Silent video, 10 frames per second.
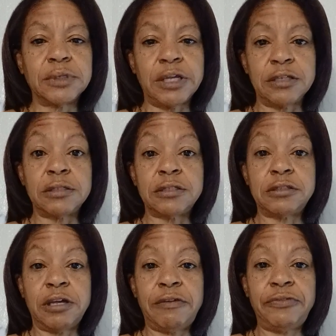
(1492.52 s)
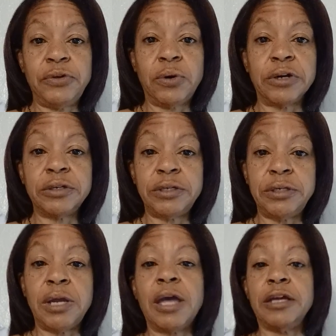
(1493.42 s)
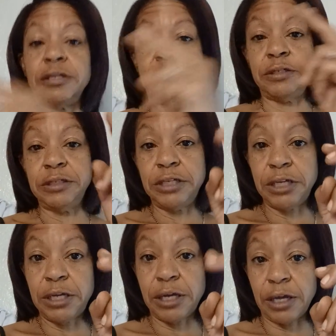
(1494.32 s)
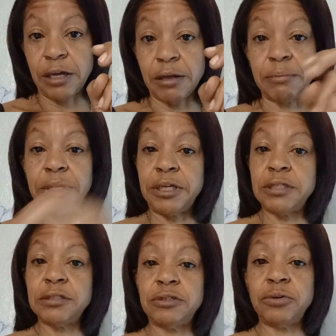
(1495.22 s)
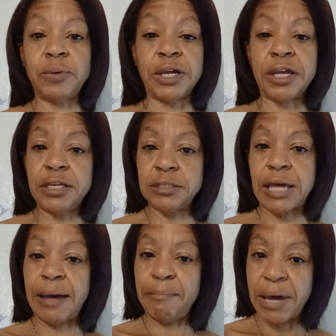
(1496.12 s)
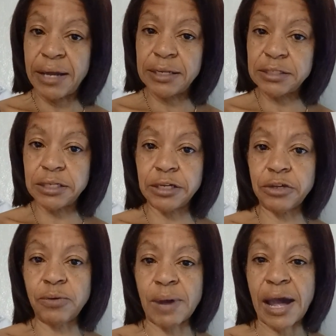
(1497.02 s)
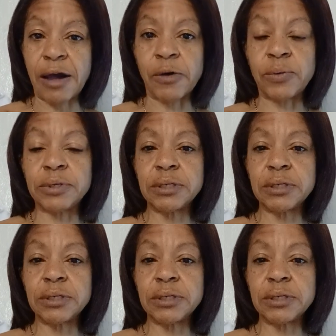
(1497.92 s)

Is the stuff your DM is doing, is that balancing you out?